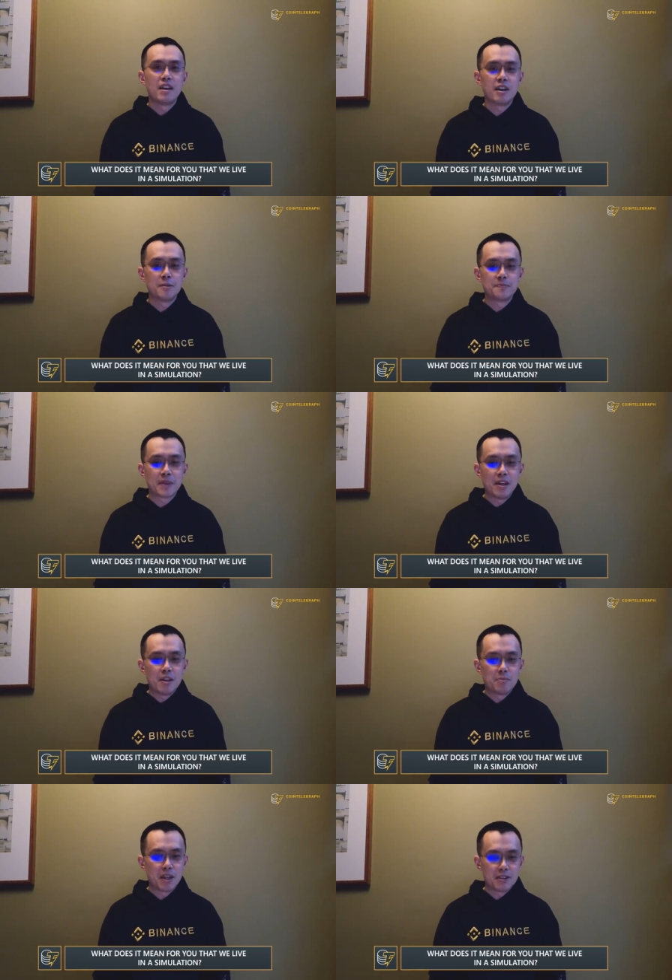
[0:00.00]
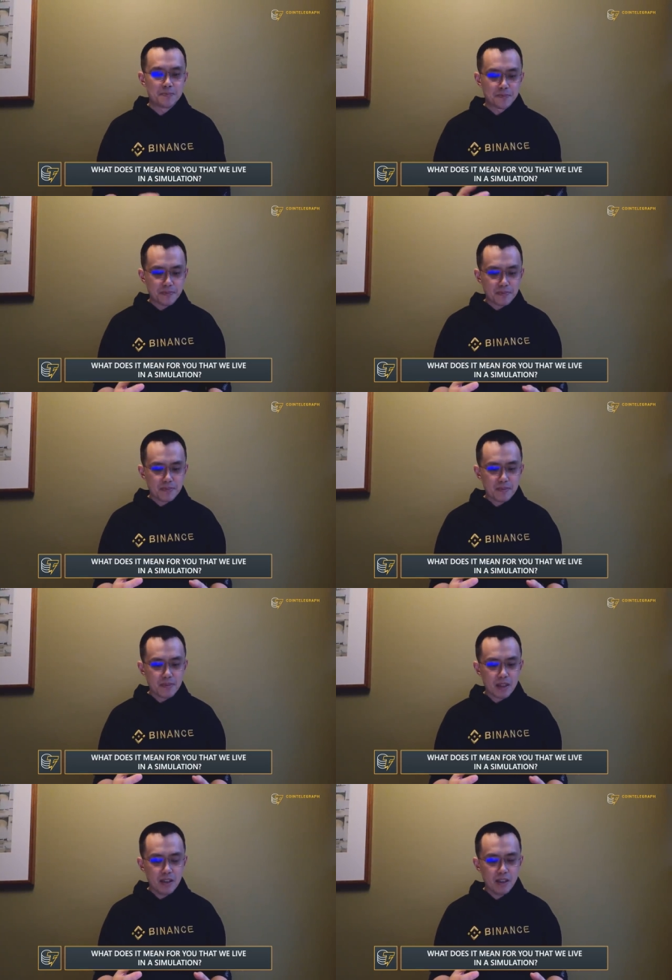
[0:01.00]
Um, but
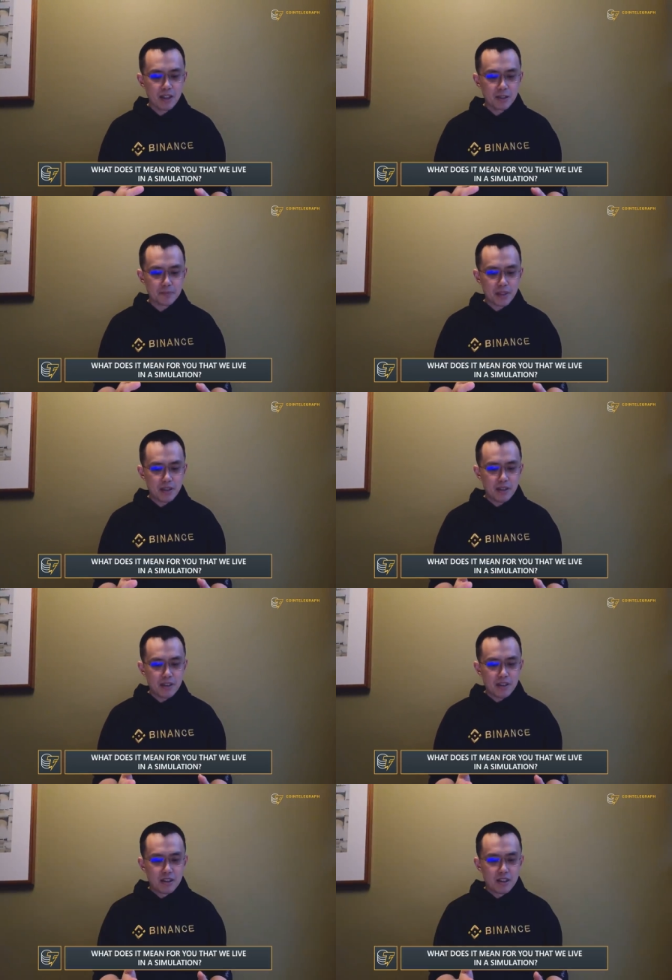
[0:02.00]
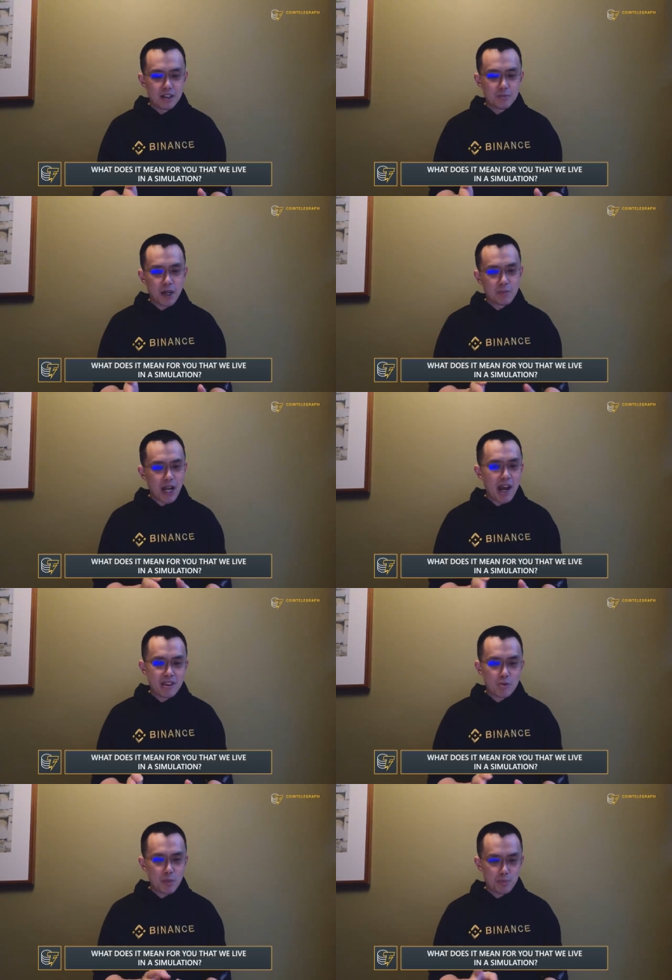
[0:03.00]
um, but
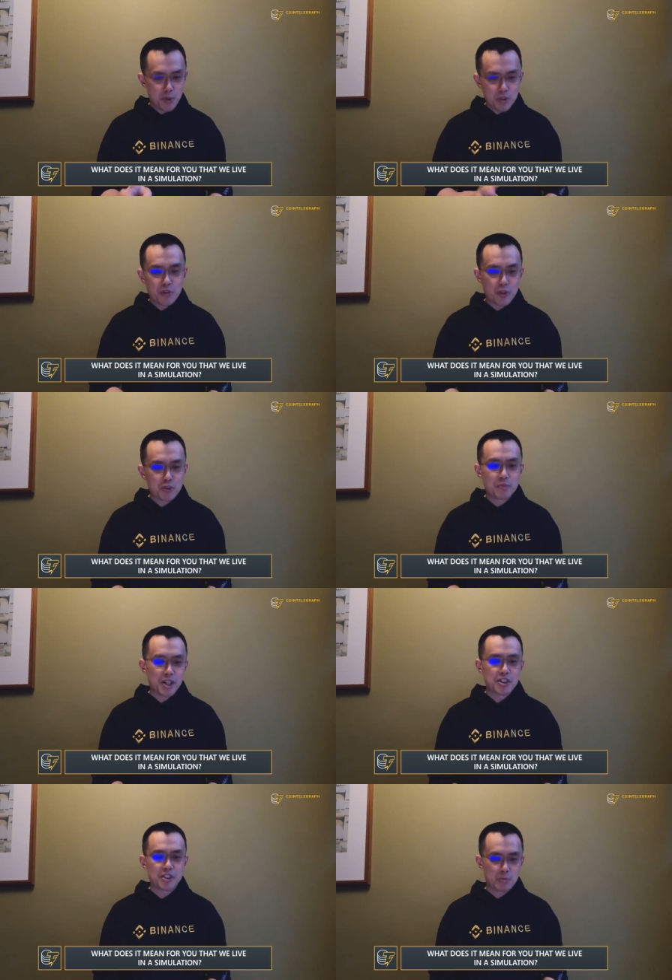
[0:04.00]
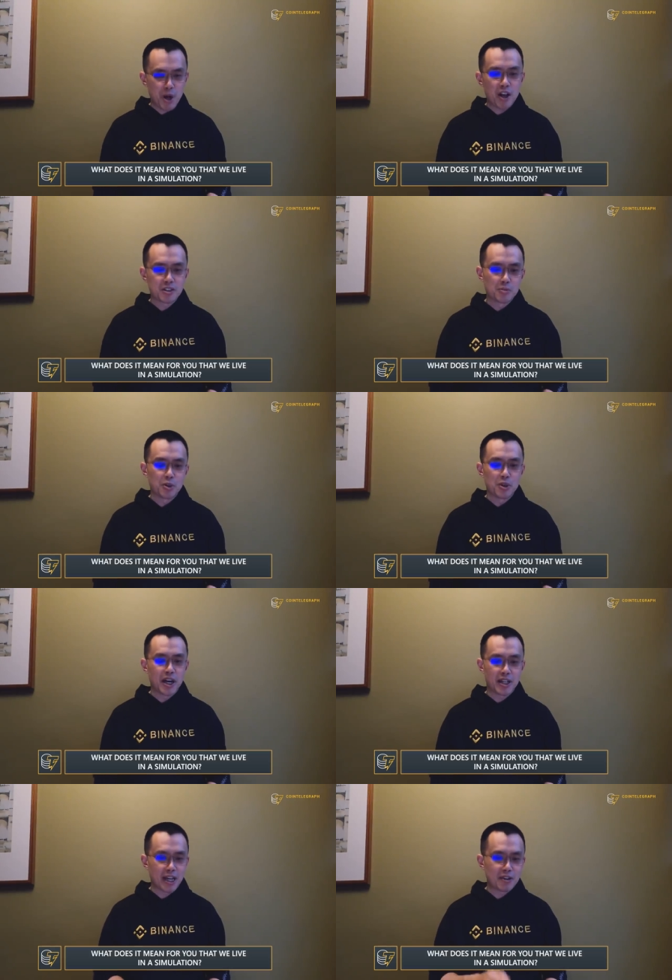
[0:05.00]
either way, both of those simulations are possible,
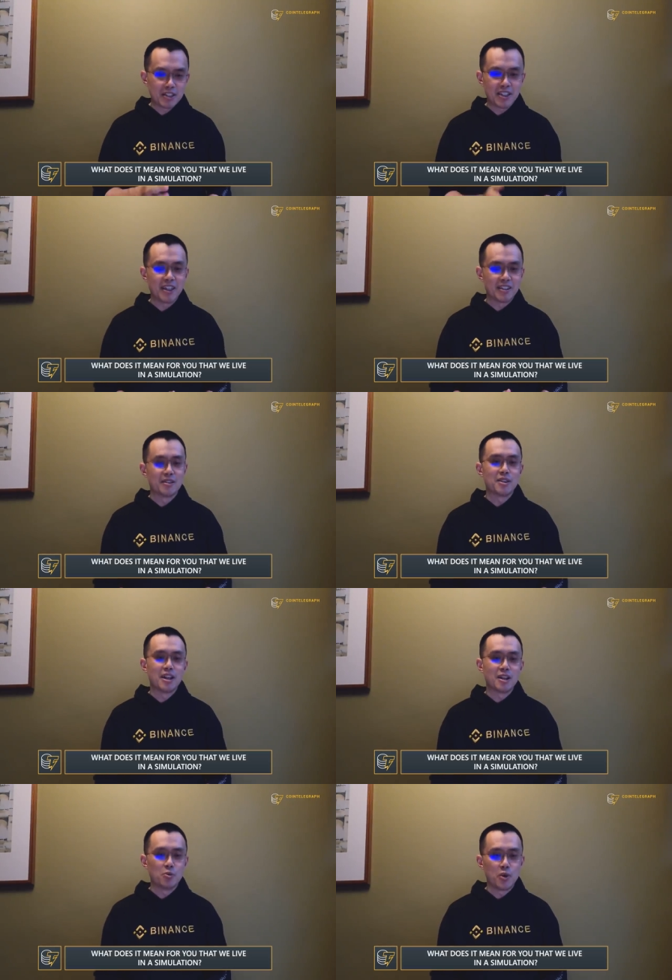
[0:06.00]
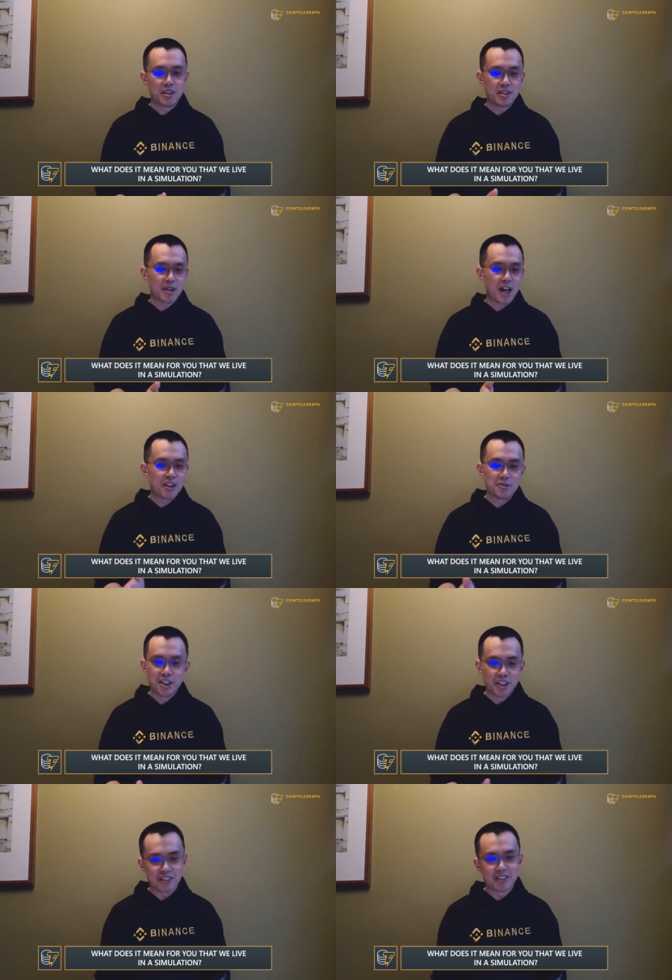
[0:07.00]
are guaranteed uh, within 100
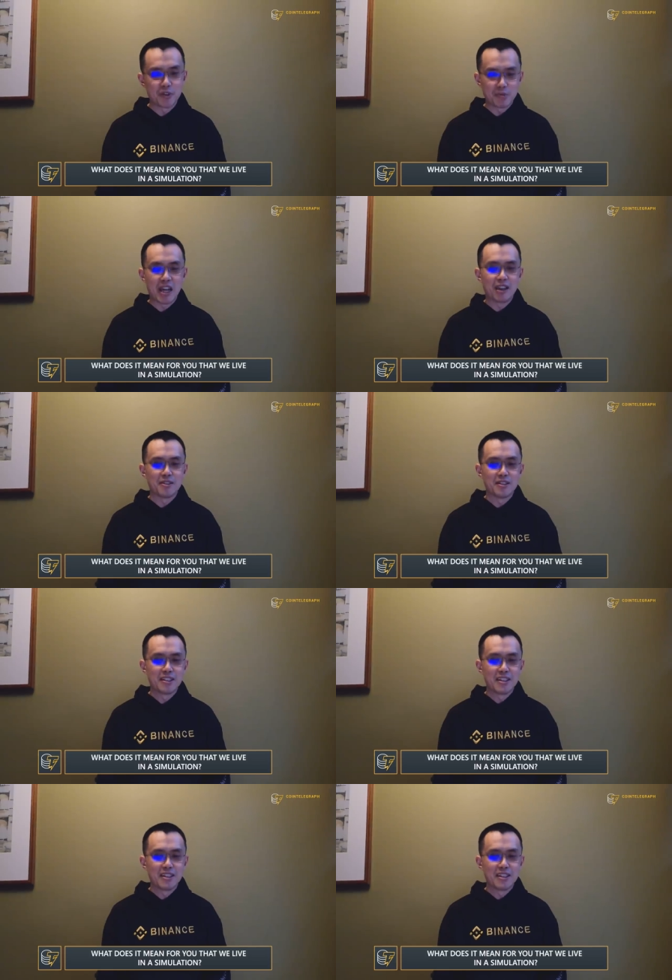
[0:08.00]
years from now.